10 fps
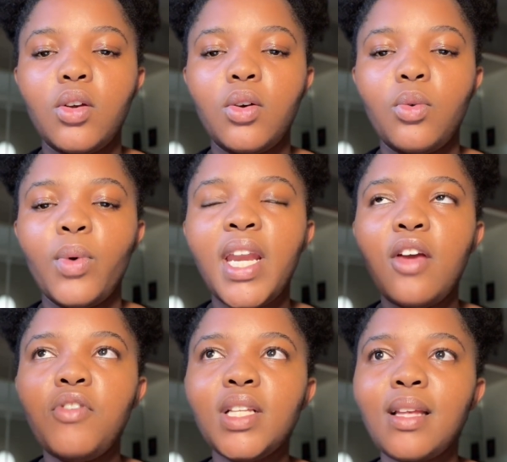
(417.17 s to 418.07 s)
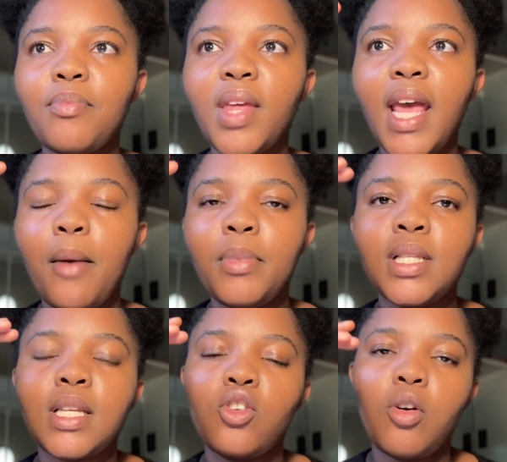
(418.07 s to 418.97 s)
whenever something
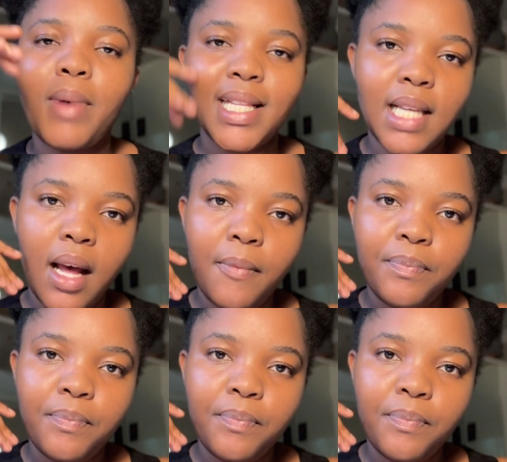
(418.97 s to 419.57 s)
happens in your matter,